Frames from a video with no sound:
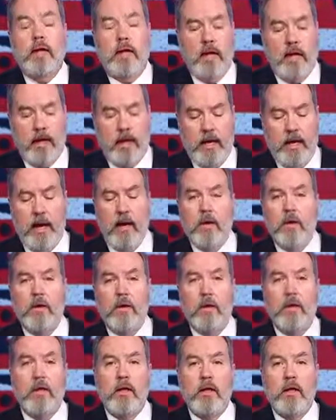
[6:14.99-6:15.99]
And
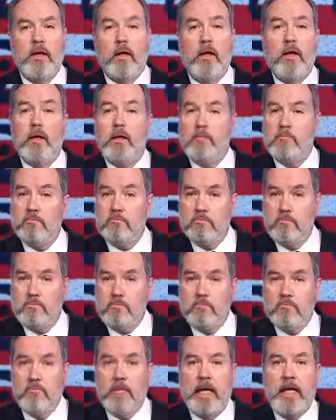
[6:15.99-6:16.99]
now
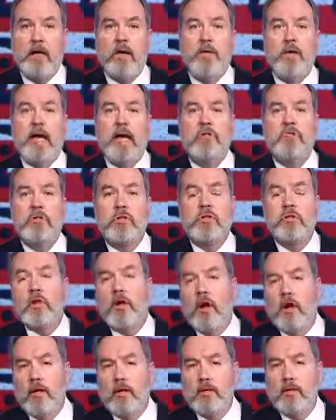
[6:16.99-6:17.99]
they don't have to
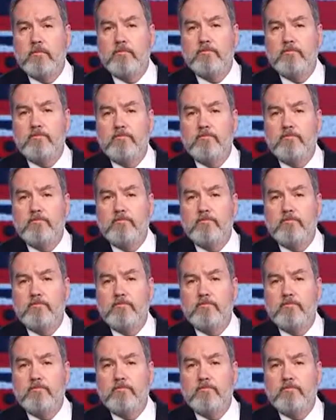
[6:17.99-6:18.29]
talk.